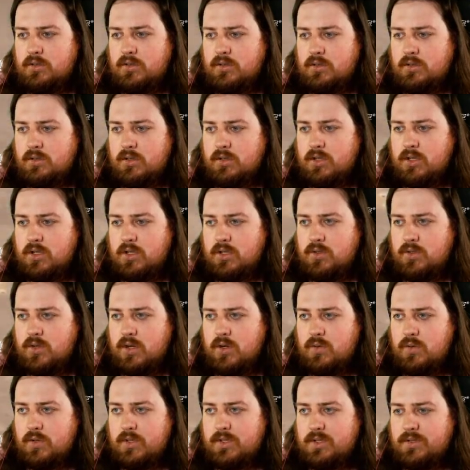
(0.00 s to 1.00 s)
Oh, you
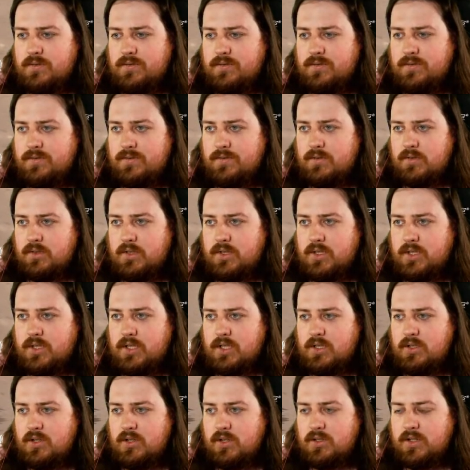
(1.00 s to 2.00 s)
always
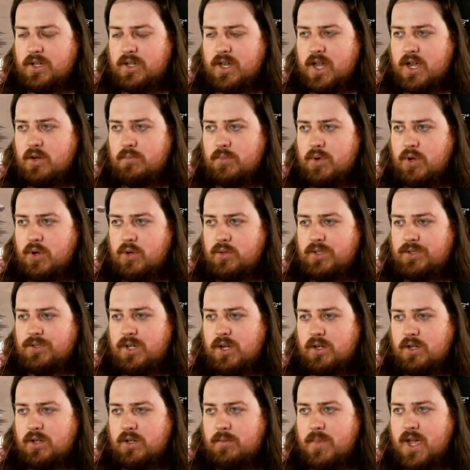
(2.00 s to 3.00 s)
get knocked out,
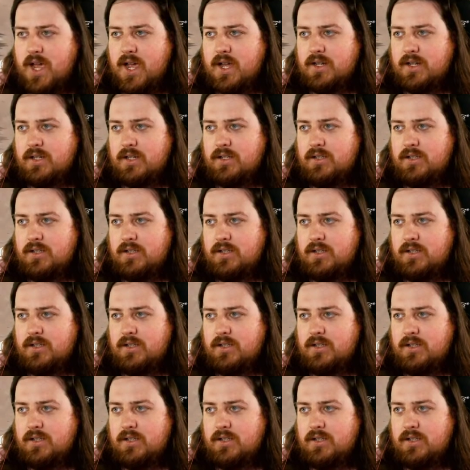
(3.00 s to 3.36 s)
Ponyta. Come back.